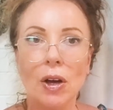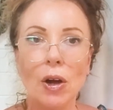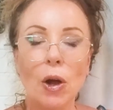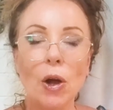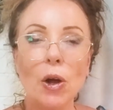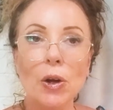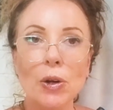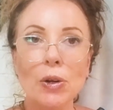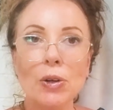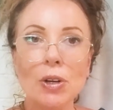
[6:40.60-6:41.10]

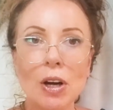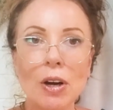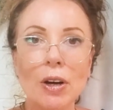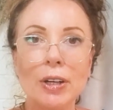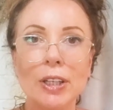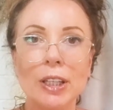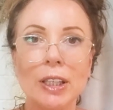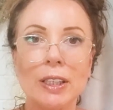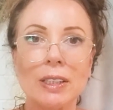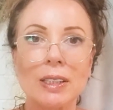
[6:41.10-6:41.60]
Who
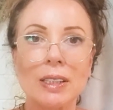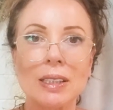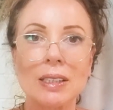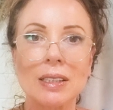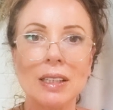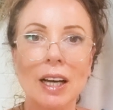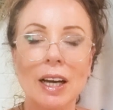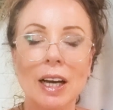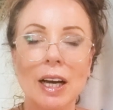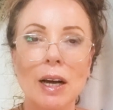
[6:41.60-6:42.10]
knows?
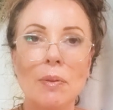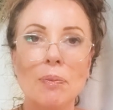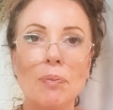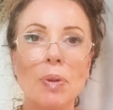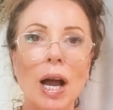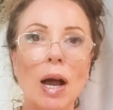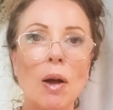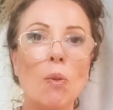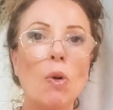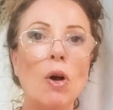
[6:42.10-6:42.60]

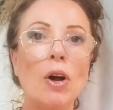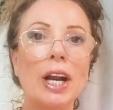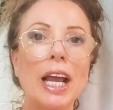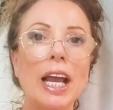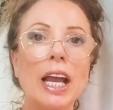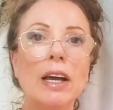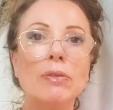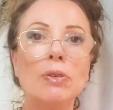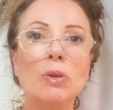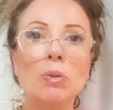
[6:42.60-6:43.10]
But
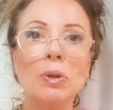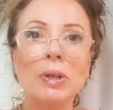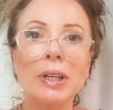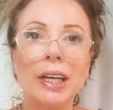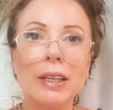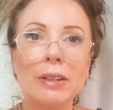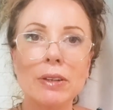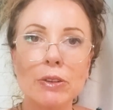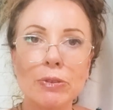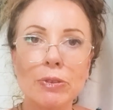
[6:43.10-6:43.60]
whatever will
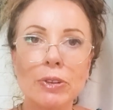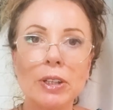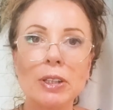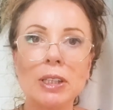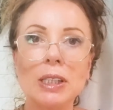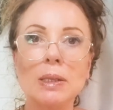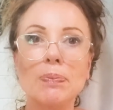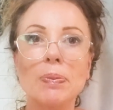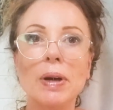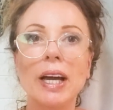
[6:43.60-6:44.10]
get the
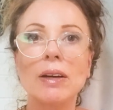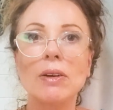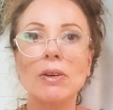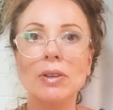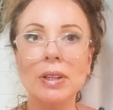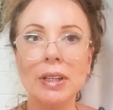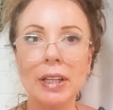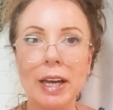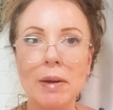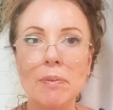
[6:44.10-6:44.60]
focus back
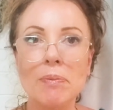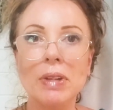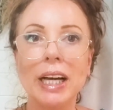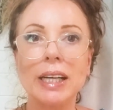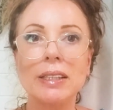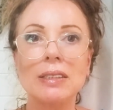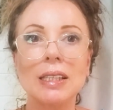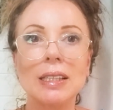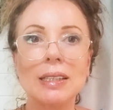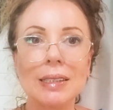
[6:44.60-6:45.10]
on them,
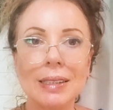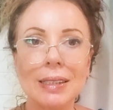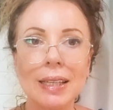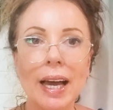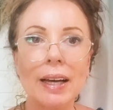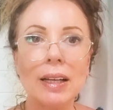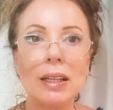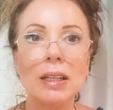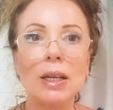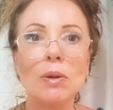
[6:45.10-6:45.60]
that's
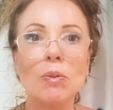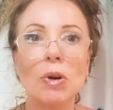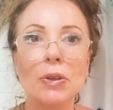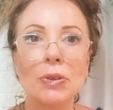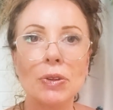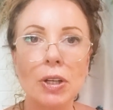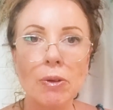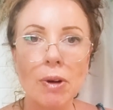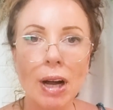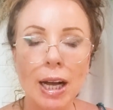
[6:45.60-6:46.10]
exactly
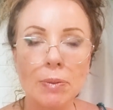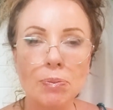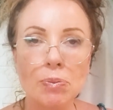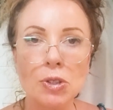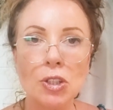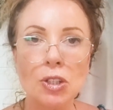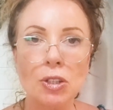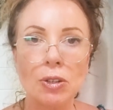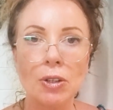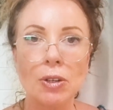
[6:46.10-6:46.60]
what they're up
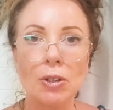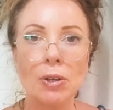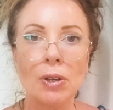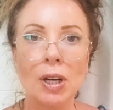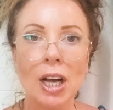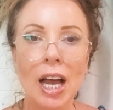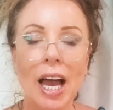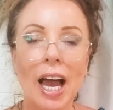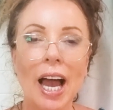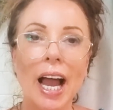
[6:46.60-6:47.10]
to.
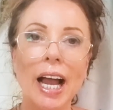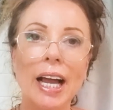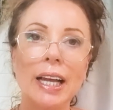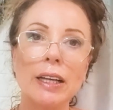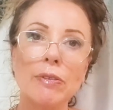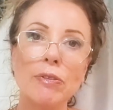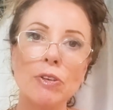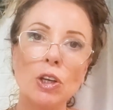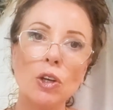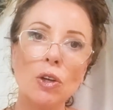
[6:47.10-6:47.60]
And
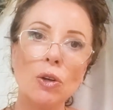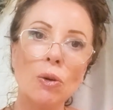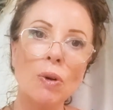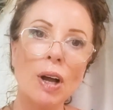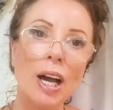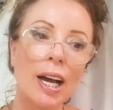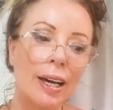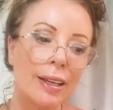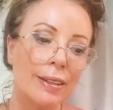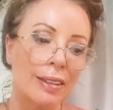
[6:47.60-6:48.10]
if you
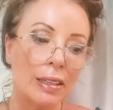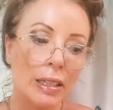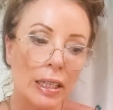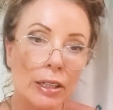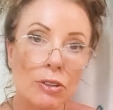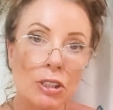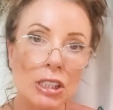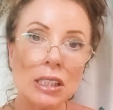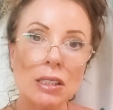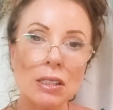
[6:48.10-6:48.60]
are the
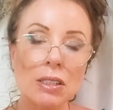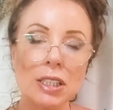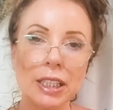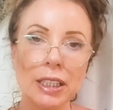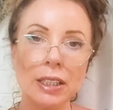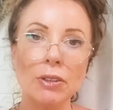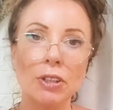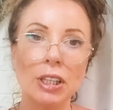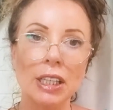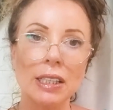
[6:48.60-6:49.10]
nearest and
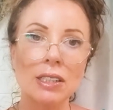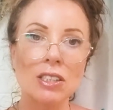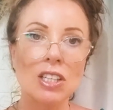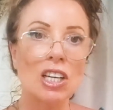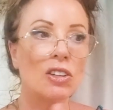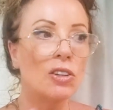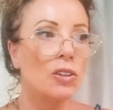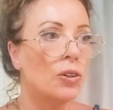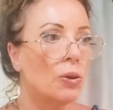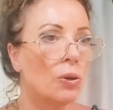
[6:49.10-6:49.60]
dearest,
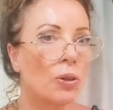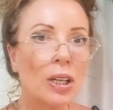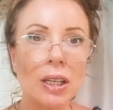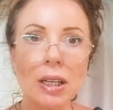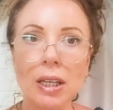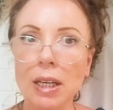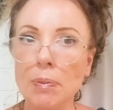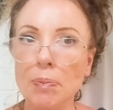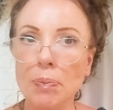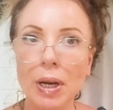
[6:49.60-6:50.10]
you're going
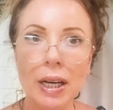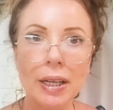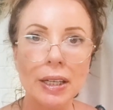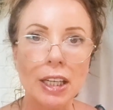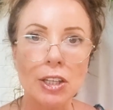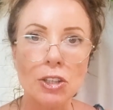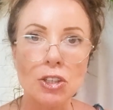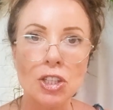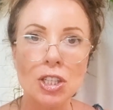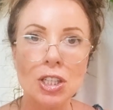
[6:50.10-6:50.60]
to get
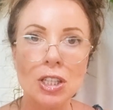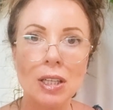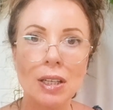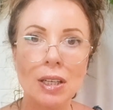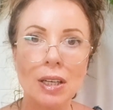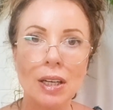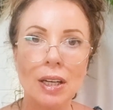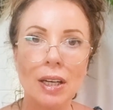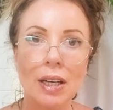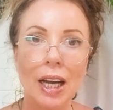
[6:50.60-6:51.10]
punished.
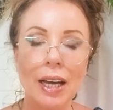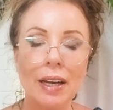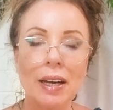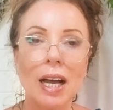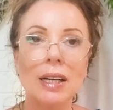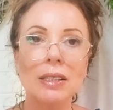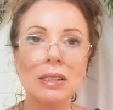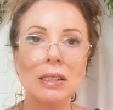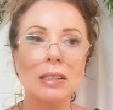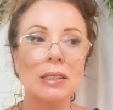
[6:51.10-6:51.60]
A
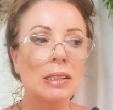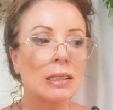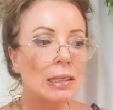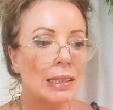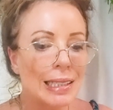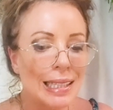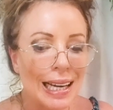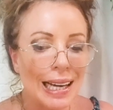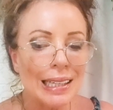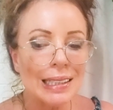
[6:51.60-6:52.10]
narcissist
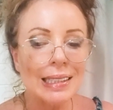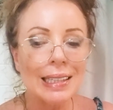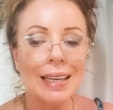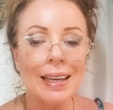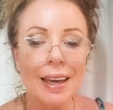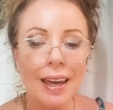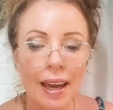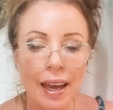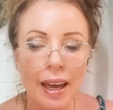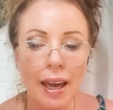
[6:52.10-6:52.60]

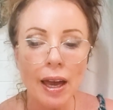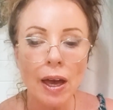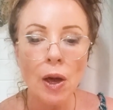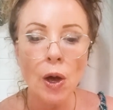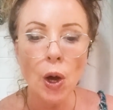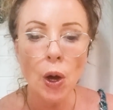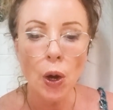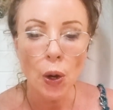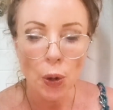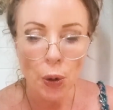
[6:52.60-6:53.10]
doesn't care
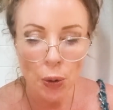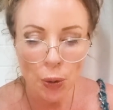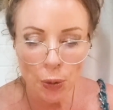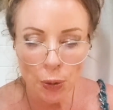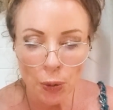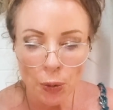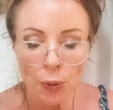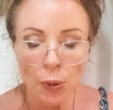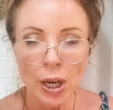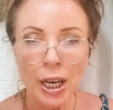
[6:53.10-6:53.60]

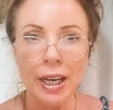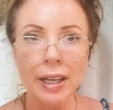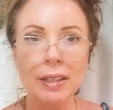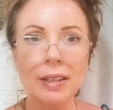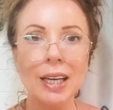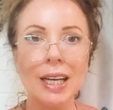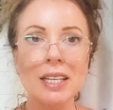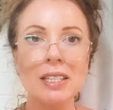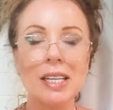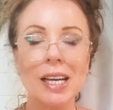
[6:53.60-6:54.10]
who
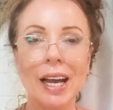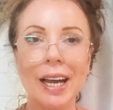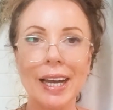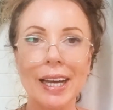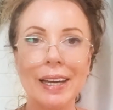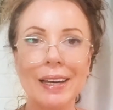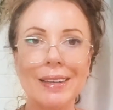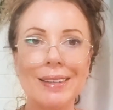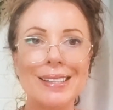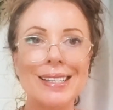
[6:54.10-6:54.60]
they
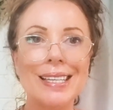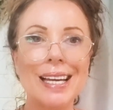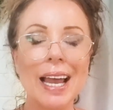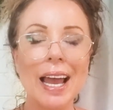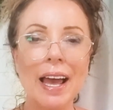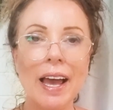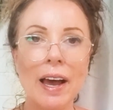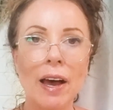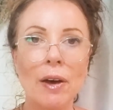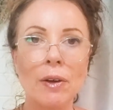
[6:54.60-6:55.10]
take
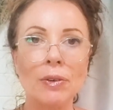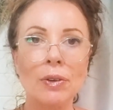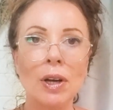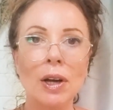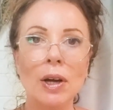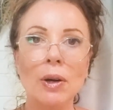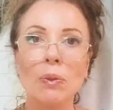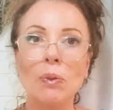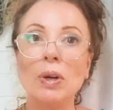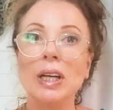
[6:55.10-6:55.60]
down
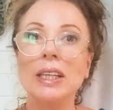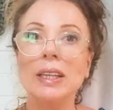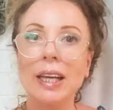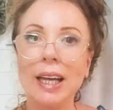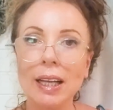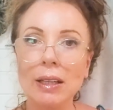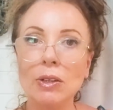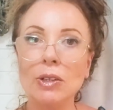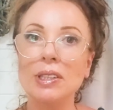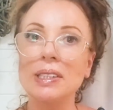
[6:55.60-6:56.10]
when
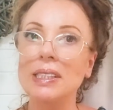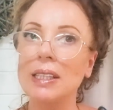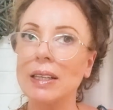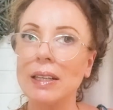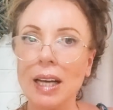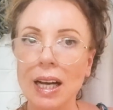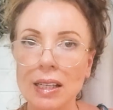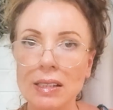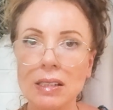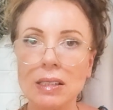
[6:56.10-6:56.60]
they're losing
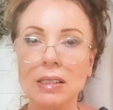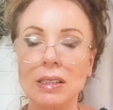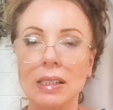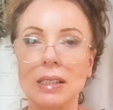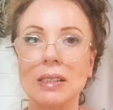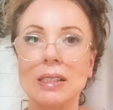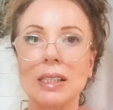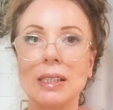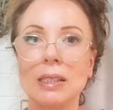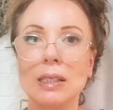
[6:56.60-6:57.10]

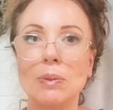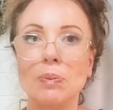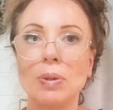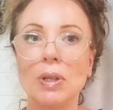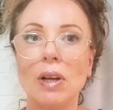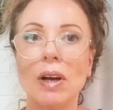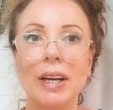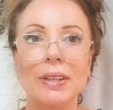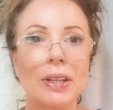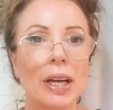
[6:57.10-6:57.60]
narcissistic
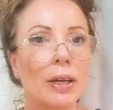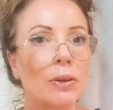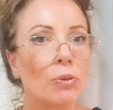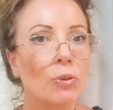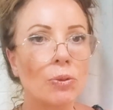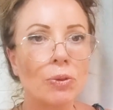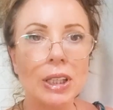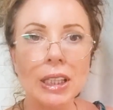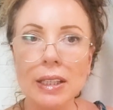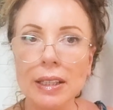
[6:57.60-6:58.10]
supply. They
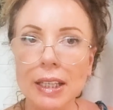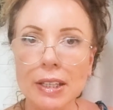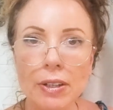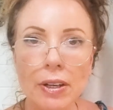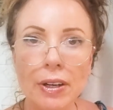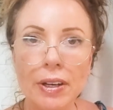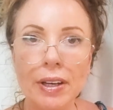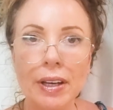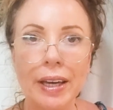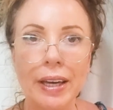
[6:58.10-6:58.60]
really
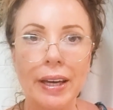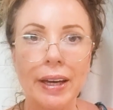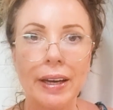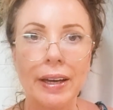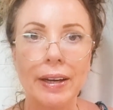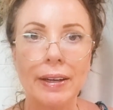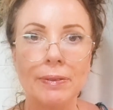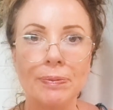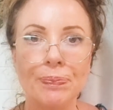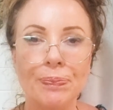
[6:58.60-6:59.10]
don't
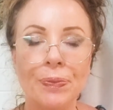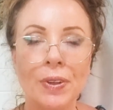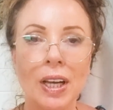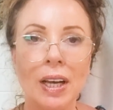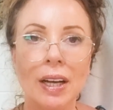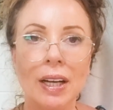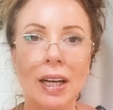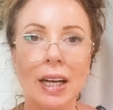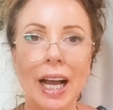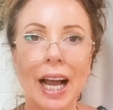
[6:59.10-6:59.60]
care.
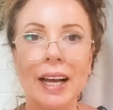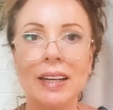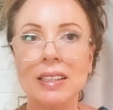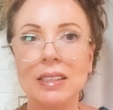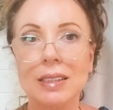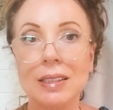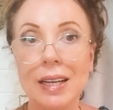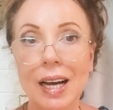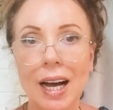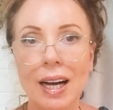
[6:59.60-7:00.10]
And
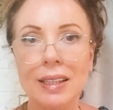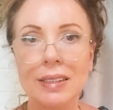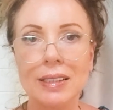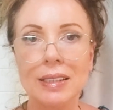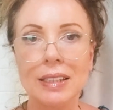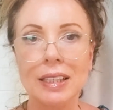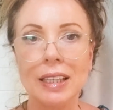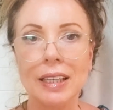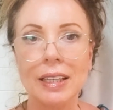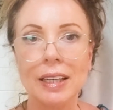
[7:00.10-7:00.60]
it's
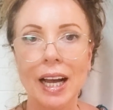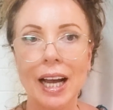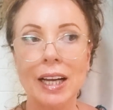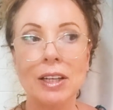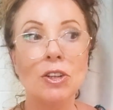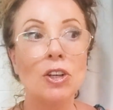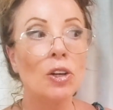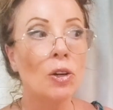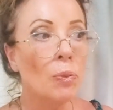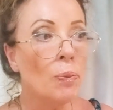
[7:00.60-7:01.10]
nasty.
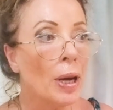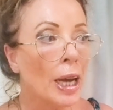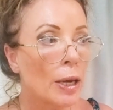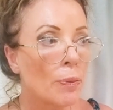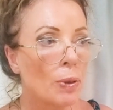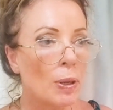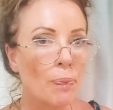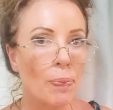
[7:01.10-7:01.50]
And you may be